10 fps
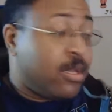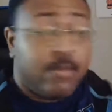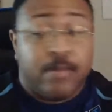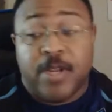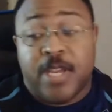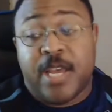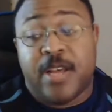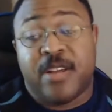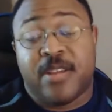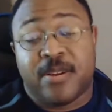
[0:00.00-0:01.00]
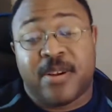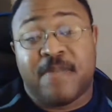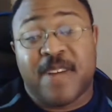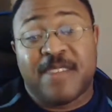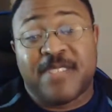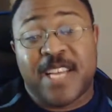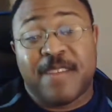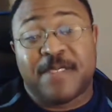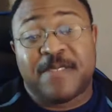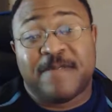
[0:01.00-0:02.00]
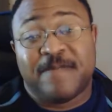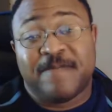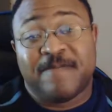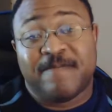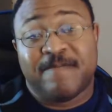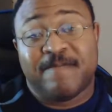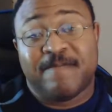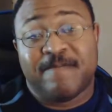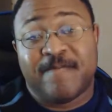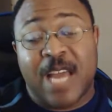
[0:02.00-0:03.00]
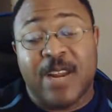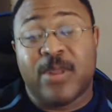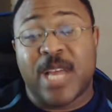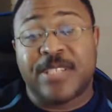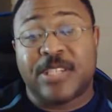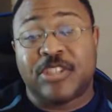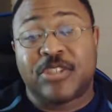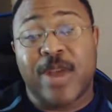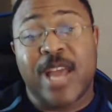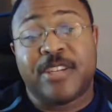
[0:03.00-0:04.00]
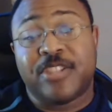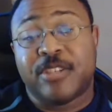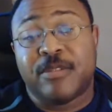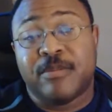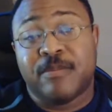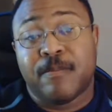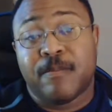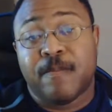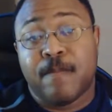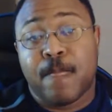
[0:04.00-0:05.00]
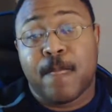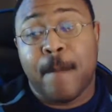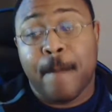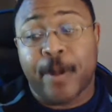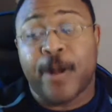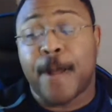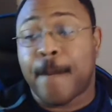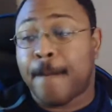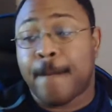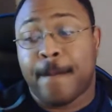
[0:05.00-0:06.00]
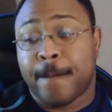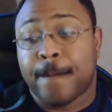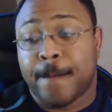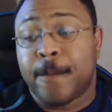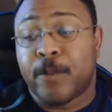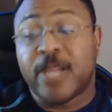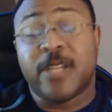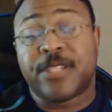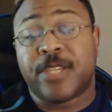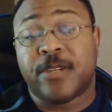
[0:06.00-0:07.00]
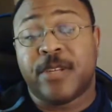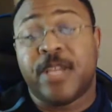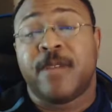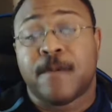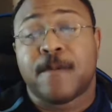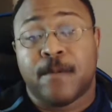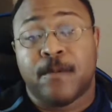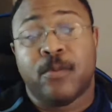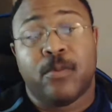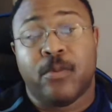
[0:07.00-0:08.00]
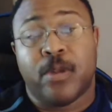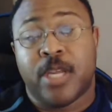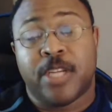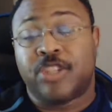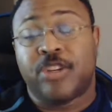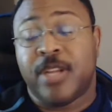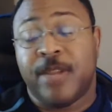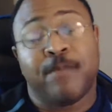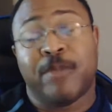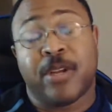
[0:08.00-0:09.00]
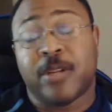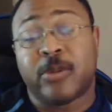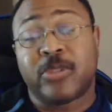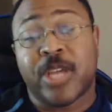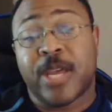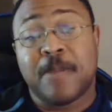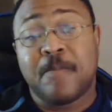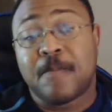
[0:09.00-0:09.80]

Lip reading: Well, yeah, 35-7. I know that's a stretch, but realistically, it shouldn't even be a close game.